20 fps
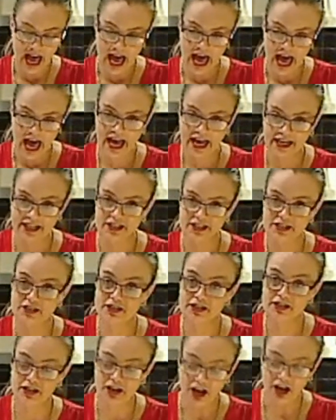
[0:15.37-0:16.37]
And
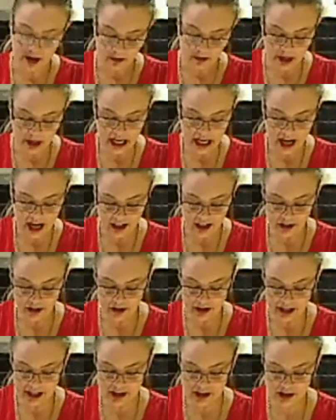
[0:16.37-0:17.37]
tonight we are
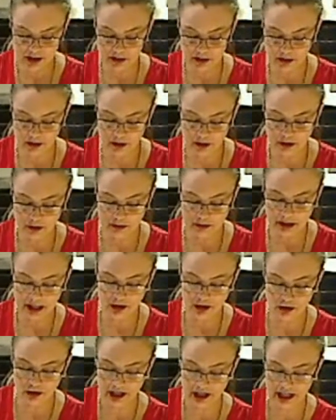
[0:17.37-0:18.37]
going to be
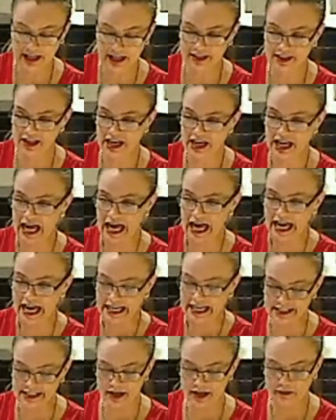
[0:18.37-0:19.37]
cooking the
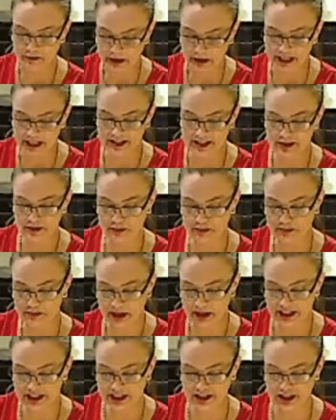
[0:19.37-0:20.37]
8-minute
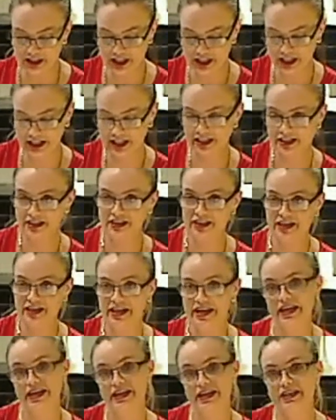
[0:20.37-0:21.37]
butter chicken
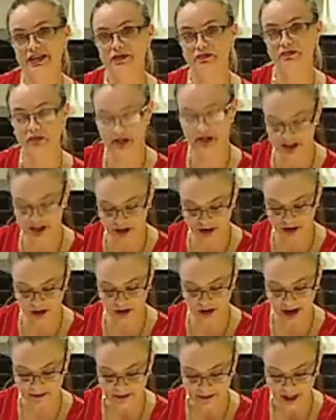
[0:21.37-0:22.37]
in the pressure
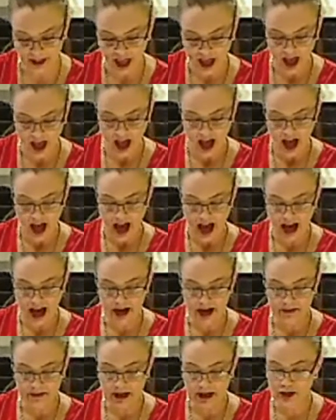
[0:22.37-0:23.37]
cooker
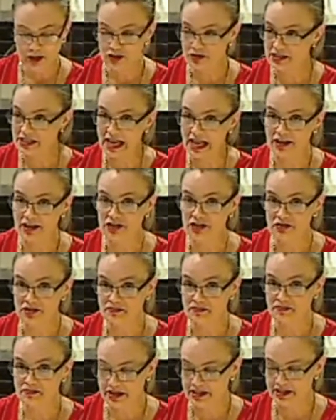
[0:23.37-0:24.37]
using our new
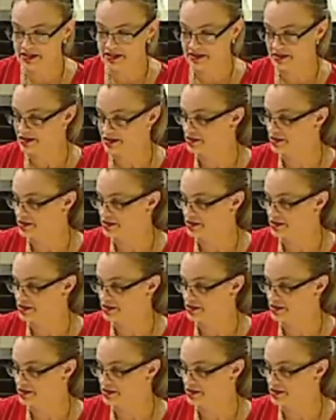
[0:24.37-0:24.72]
spices.